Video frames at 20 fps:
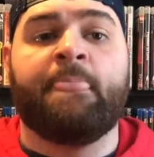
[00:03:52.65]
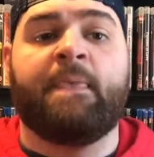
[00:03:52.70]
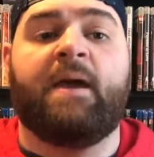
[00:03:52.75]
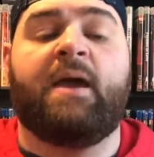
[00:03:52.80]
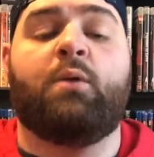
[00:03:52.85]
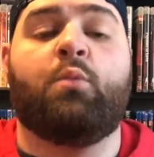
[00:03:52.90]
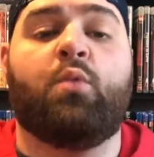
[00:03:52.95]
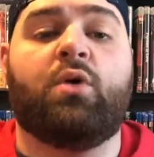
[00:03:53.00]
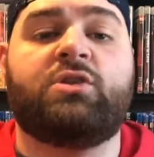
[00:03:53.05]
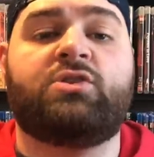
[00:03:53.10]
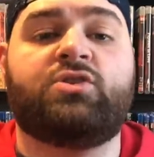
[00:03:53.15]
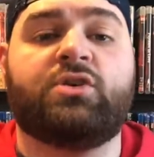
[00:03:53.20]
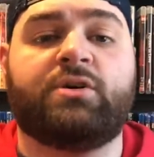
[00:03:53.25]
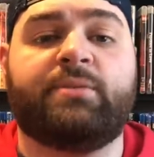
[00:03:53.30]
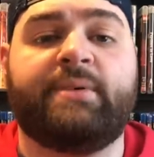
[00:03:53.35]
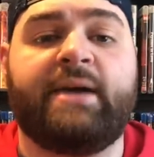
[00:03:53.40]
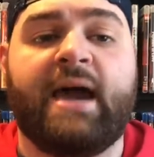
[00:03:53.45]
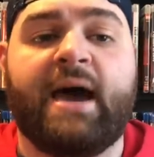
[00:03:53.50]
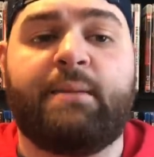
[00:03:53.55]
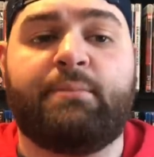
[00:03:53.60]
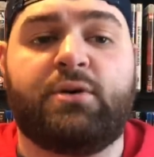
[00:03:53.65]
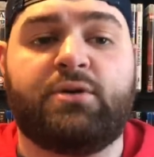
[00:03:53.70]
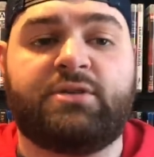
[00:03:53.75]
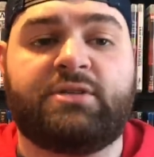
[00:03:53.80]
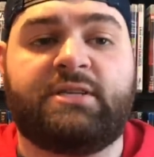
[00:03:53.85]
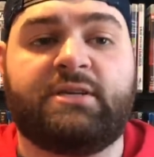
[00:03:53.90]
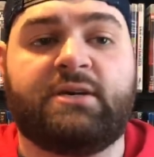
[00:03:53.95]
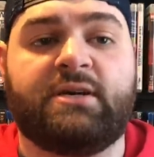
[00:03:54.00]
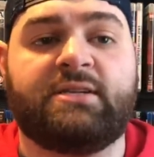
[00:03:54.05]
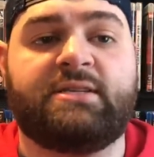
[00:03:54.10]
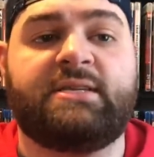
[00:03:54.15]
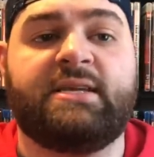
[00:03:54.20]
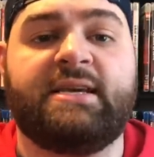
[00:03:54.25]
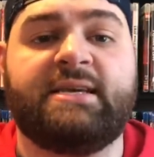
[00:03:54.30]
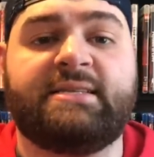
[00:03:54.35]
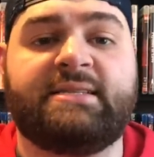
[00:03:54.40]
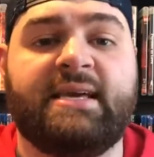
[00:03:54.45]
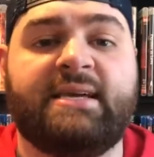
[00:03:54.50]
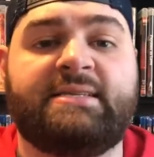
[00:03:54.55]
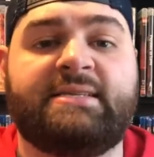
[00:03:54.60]
And what Dolby Atmos does
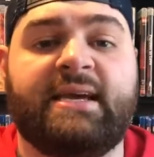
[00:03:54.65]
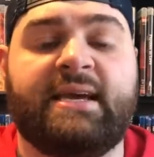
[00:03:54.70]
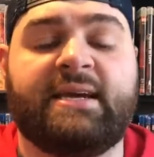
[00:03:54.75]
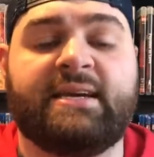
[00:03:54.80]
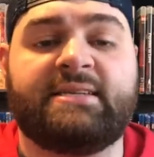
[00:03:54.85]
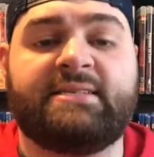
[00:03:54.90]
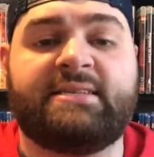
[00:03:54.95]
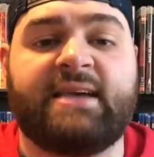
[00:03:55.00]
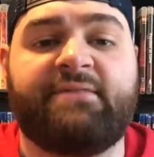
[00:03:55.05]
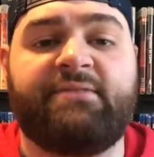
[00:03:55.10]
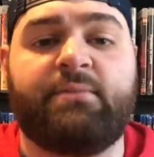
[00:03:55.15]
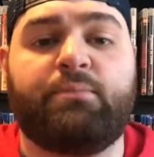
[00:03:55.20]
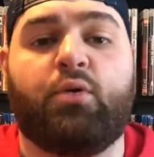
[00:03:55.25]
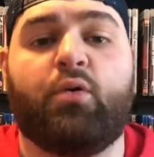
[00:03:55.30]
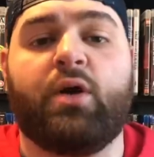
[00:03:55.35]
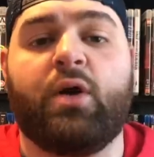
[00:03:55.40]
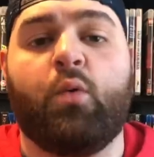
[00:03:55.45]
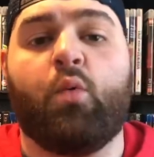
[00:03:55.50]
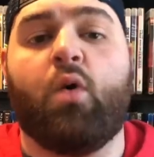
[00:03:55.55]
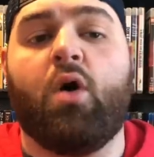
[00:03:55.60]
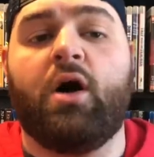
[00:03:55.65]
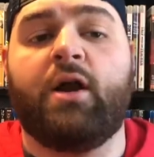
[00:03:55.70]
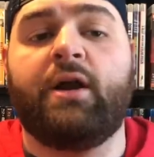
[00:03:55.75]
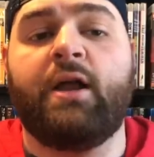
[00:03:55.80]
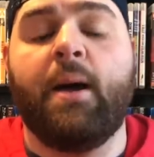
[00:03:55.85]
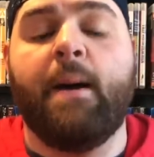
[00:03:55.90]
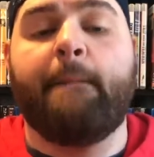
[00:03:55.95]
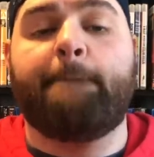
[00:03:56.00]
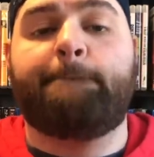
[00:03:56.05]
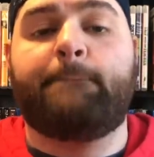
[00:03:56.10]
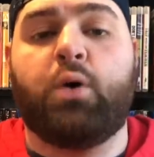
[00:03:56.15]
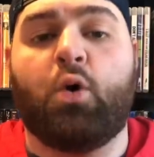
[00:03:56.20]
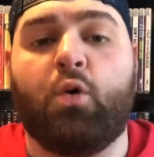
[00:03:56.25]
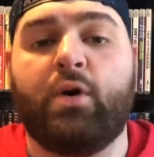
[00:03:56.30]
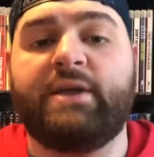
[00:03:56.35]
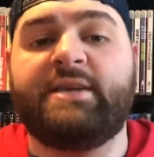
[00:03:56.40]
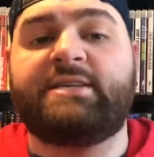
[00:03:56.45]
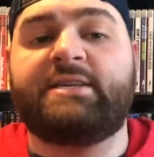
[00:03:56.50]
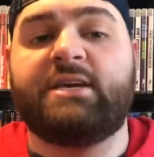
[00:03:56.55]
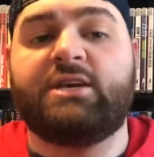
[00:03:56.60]
is they take a seven point one
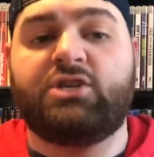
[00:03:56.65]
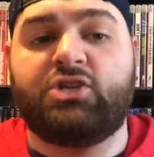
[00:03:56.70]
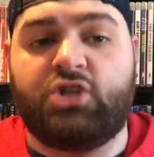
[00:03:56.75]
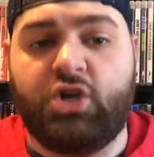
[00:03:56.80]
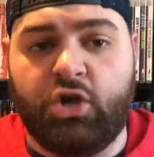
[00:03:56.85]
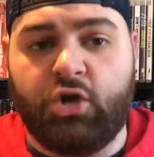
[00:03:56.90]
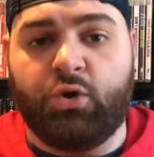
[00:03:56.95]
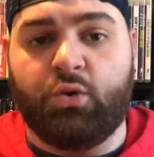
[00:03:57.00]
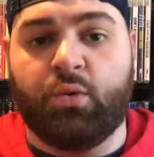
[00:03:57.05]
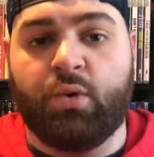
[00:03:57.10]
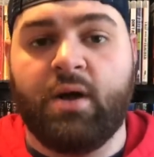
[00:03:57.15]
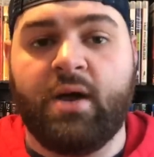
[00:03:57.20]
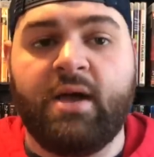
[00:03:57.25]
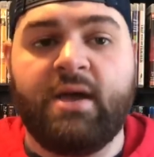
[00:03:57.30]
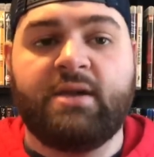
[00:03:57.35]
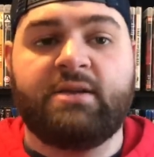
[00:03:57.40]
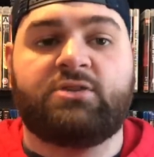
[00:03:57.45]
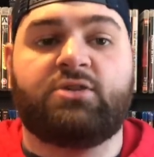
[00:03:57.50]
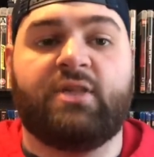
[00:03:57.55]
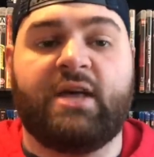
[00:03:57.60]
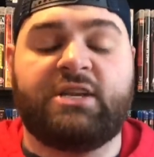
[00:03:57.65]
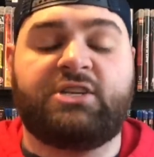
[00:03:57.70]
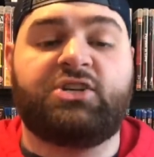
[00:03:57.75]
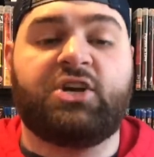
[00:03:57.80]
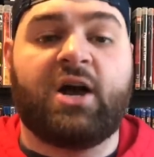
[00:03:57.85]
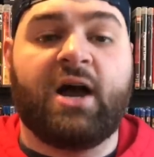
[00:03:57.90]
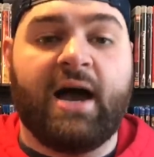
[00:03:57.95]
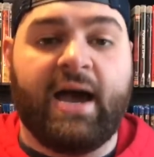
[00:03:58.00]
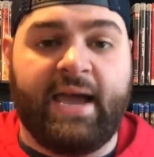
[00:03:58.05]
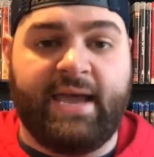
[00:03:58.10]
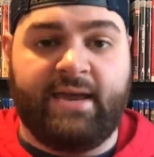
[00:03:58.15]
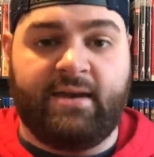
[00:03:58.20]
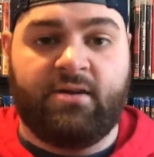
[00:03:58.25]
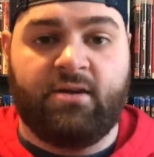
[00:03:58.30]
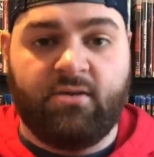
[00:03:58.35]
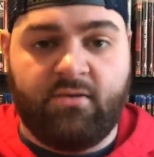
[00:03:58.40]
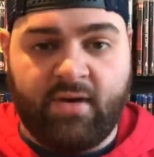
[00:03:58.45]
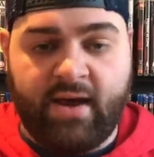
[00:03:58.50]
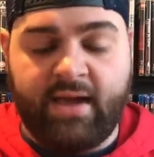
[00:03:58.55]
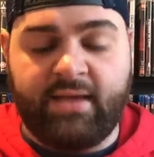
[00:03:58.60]
point two. So that's your height,
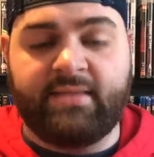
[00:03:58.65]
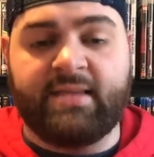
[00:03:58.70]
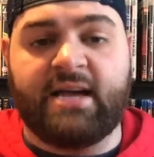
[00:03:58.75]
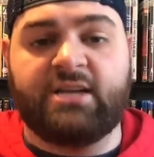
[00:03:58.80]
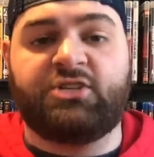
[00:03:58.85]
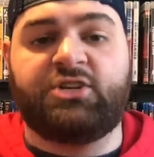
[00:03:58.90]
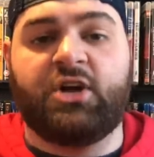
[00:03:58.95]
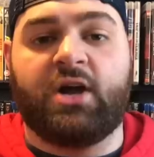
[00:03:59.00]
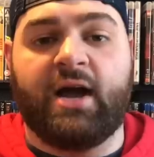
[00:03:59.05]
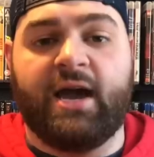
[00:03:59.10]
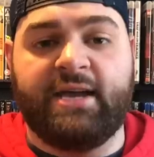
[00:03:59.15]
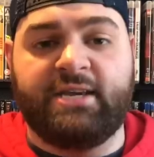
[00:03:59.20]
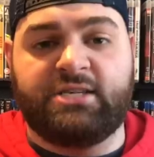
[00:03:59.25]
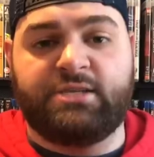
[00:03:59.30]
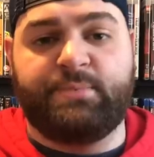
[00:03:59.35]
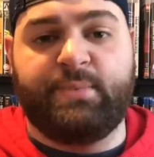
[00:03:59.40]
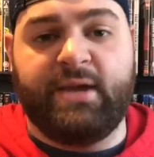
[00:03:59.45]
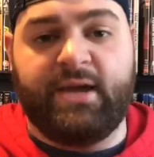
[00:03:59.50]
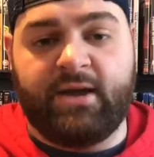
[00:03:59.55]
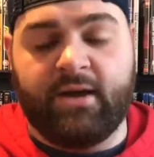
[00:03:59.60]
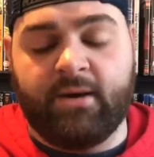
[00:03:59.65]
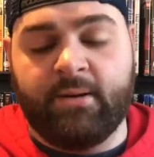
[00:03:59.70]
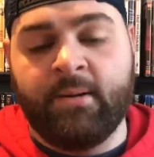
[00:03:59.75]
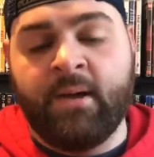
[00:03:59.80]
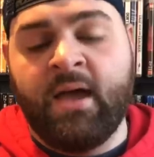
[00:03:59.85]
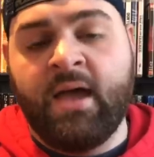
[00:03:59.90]
right? That's your height speaker.